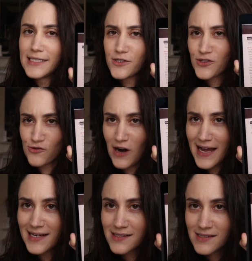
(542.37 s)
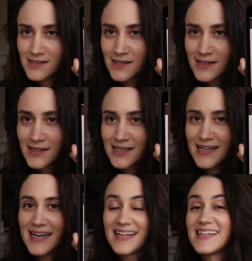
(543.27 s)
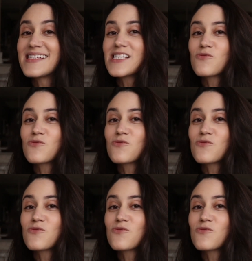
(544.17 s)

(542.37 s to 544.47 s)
It Strikes. And this